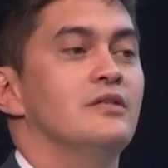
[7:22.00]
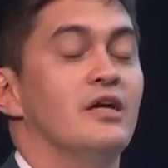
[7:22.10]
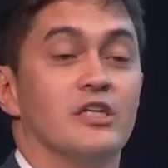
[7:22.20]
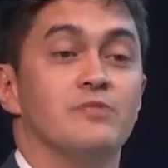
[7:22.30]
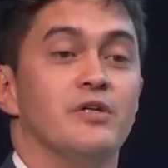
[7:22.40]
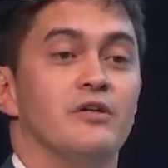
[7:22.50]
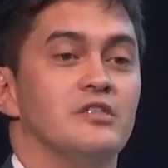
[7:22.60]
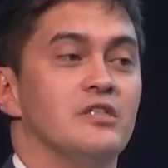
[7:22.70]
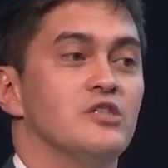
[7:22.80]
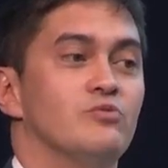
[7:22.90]

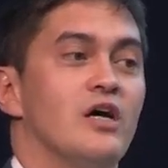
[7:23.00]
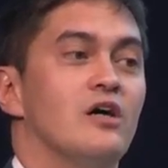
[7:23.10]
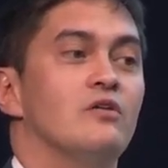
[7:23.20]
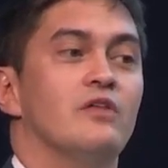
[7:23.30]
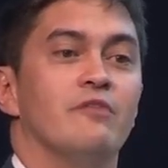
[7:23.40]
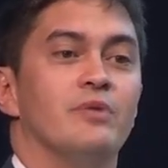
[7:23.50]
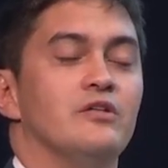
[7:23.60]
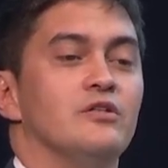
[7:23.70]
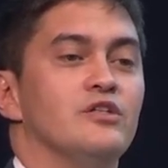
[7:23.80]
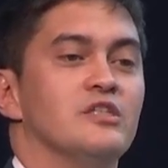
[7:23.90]
experience in Israel. They've
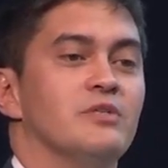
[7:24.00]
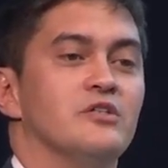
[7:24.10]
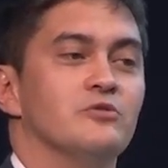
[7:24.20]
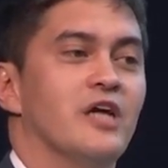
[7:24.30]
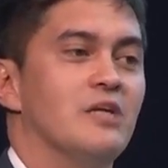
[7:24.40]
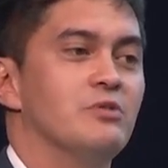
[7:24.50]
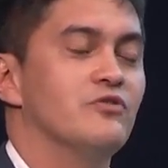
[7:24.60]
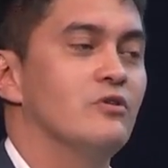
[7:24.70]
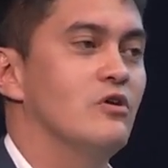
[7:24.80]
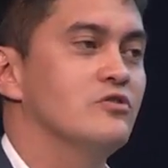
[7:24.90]
been using medicinal cannabis
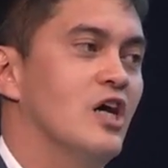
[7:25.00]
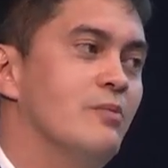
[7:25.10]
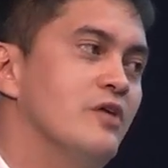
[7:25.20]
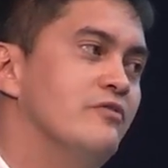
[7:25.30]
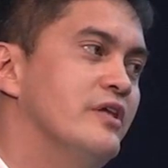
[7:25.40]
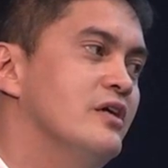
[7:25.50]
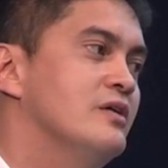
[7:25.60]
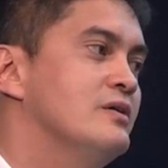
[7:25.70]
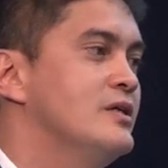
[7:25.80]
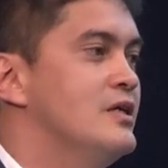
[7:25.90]
for a long time over
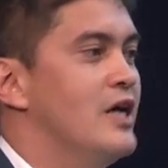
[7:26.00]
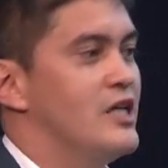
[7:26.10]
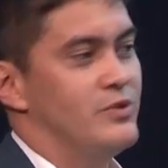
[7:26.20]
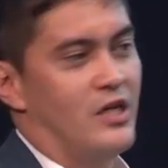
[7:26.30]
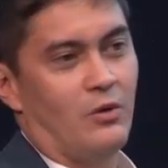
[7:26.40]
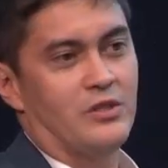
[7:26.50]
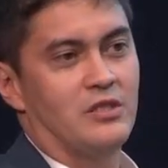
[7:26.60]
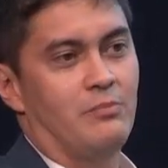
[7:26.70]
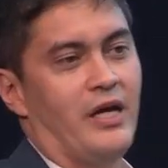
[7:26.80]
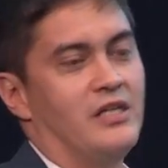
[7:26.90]
there. As we know, it's
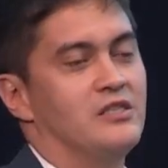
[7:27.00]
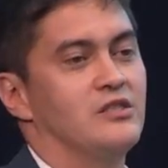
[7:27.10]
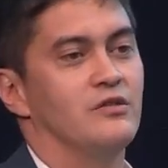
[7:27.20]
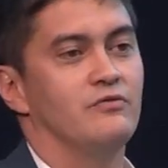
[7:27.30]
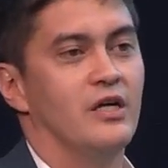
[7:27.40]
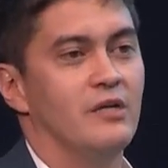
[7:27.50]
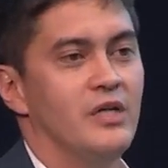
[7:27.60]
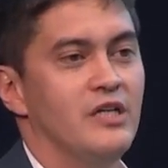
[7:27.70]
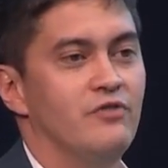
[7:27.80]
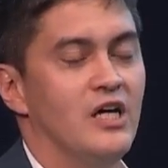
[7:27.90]
the basis of
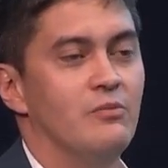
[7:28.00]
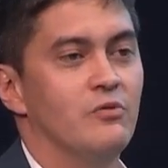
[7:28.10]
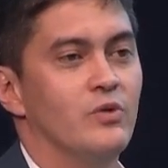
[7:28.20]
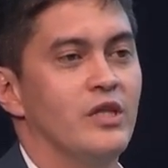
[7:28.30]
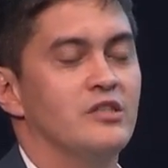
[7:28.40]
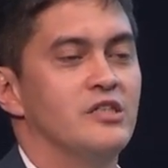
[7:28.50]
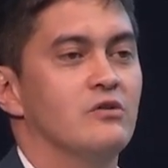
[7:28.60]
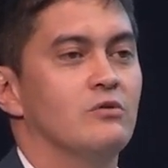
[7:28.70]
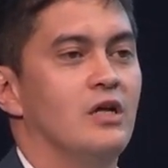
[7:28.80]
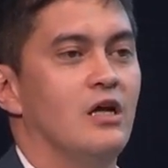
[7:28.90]
MediFarm with their
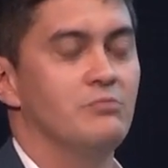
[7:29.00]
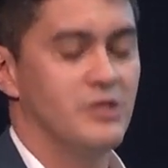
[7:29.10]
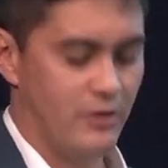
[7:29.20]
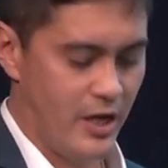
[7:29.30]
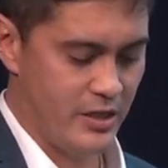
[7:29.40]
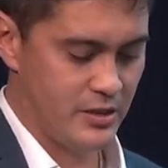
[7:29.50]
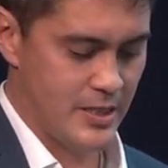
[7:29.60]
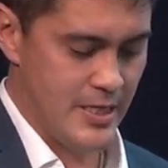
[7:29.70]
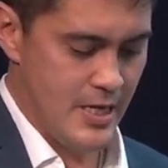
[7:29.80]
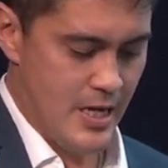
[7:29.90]
Tikkun Olam strains.
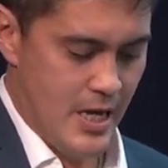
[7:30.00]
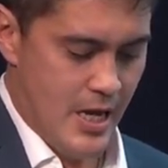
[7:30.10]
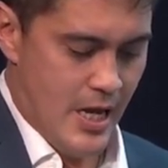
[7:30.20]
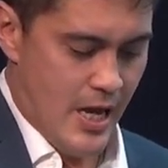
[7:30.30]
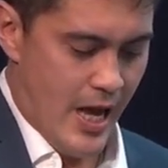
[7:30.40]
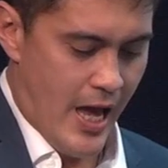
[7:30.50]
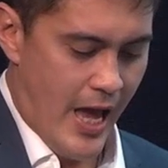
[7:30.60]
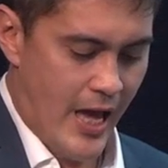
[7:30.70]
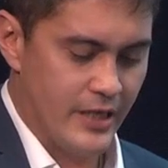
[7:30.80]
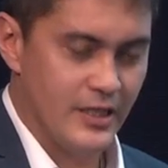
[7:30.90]

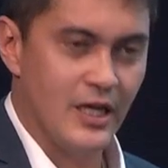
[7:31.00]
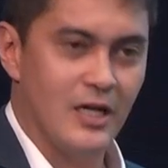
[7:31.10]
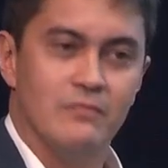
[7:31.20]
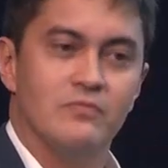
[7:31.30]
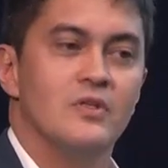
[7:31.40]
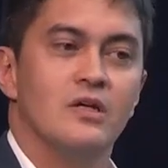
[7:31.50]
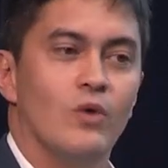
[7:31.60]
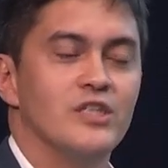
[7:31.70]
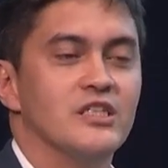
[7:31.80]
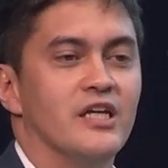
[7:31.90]
And
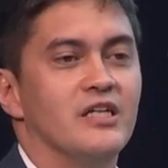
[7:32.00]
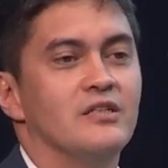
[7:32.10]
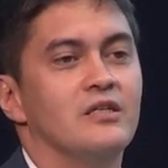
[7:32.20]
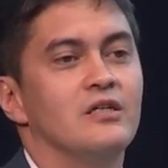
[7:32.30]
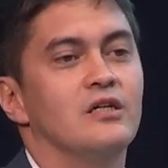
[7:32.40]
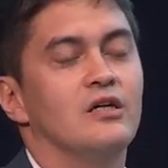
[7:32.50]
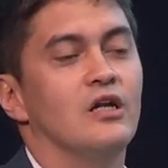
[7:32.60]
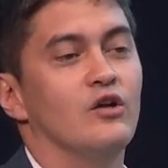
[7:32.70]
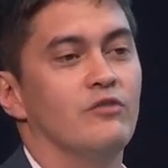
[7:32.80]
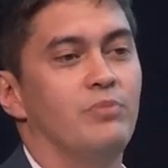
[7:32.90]
once again,
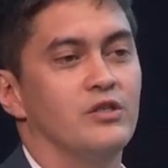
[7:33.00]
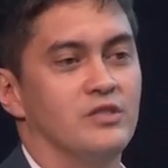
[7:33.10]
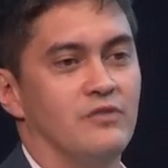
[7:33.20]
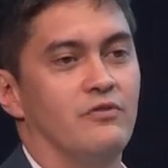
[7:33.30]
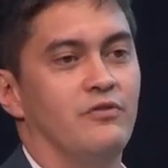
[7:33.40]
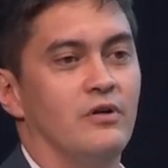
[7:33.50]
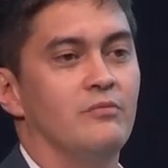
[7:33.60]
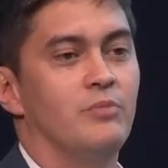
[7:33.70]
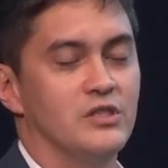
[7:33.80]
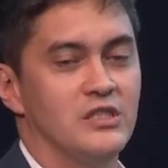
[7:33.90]
a lot of
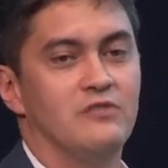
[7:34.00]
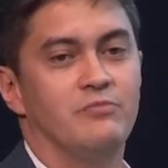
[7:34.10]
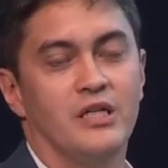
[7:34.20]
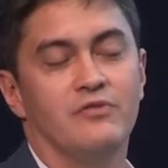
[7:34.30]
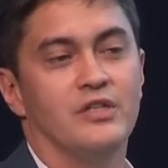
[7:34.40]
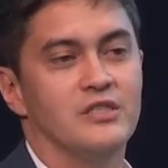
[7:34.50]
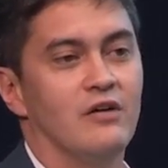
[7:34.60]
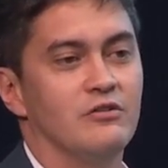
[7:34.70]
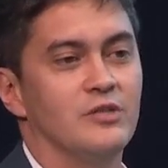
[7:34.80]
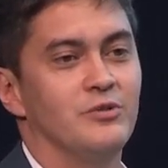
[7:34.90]
positive benefits
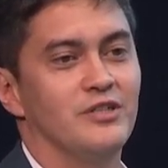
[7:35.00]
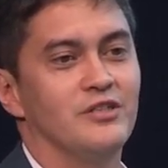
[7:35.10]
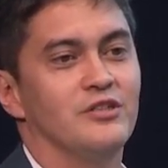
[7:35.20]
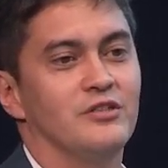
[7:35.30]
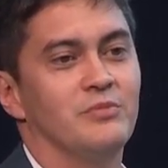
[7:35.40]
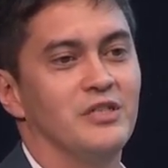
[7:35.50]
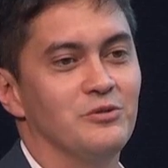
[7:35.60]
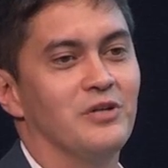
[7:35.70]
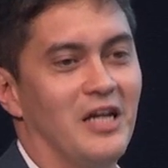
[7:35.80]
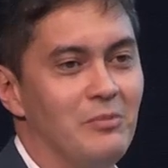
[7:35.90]
are attributed to
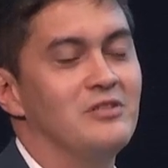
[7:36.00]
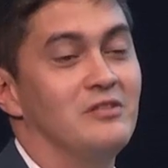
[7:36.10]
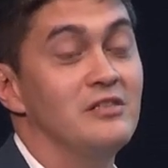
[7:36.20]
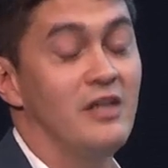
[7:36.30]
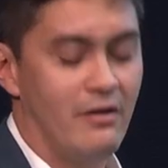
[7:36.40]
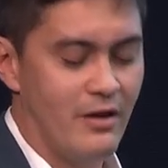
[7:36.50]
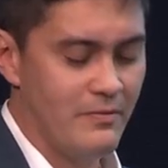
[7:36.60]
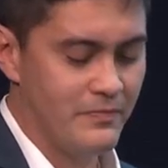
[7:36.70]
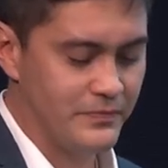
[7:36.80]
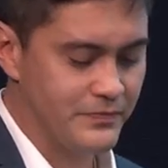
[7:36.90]
medicinal cannabis in this area.